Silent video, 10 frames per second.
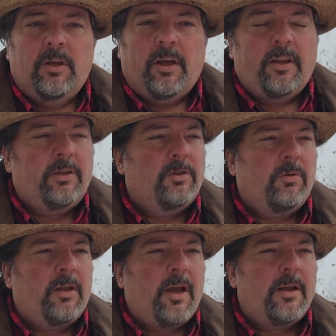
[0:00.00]
and they just
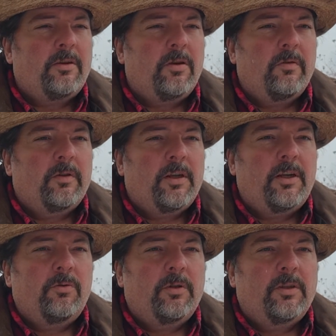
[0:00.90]
want to hand it over to
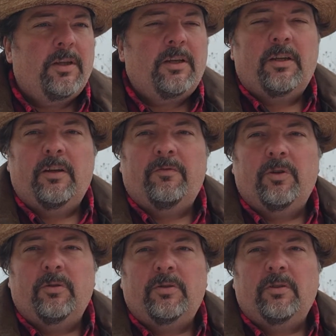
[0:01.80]
anyone that they can
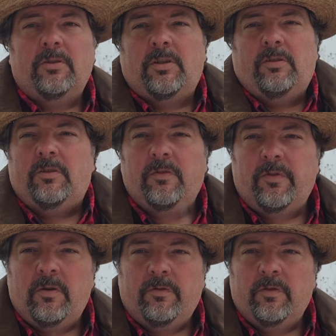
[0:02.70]
influence to
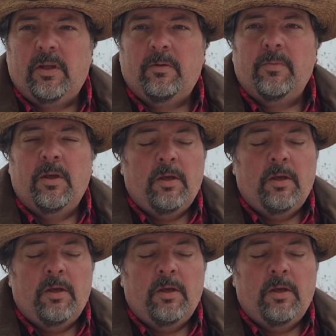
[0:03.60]
vote for them.